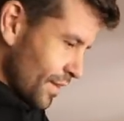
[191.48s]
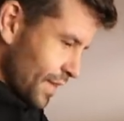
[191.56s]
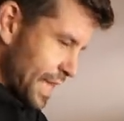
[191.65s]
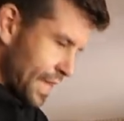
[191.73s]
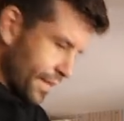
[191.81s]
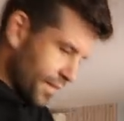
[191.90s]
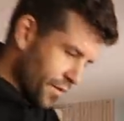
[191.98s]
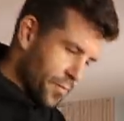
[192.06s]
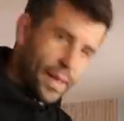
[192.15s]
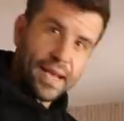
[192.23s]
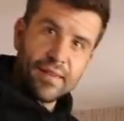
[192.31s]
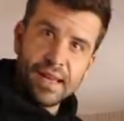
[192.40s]
Ah, so
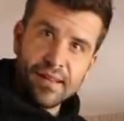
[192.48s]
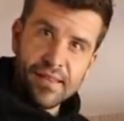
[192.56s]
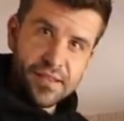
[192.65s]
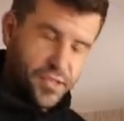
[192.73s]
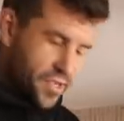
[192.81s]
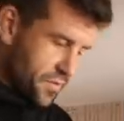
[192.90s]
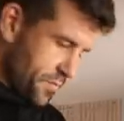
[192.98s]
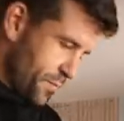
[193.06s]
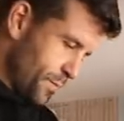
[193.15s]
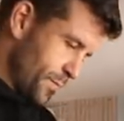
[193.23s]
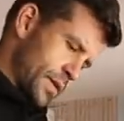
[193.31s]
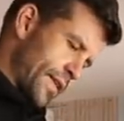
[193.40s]
back at the Ellerslie job.
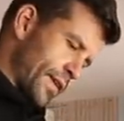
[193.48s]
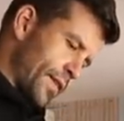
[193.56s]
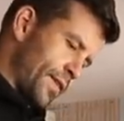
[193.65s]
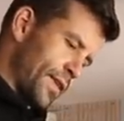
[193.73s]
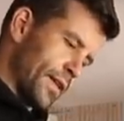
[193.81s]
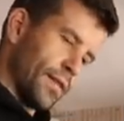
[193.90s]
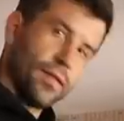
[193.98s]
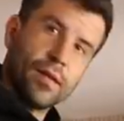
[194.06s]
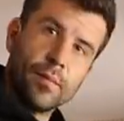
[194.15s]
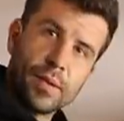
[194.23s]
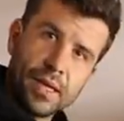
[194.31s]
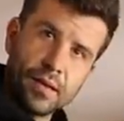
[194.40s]
As I said at
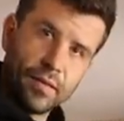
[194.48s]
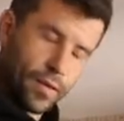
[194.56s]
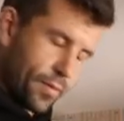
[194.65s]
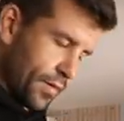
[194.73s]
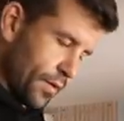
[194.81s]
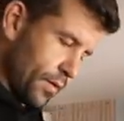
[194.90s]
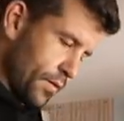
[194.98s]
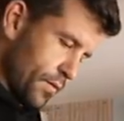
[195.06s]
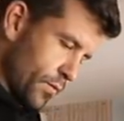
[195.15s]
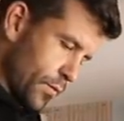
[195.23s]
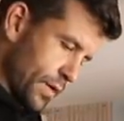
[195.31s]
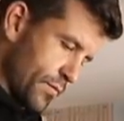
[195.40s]
the beginning of the episode,
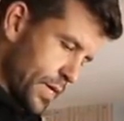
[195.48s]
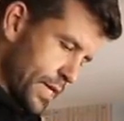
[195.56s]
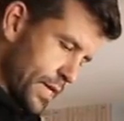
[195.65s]
we have been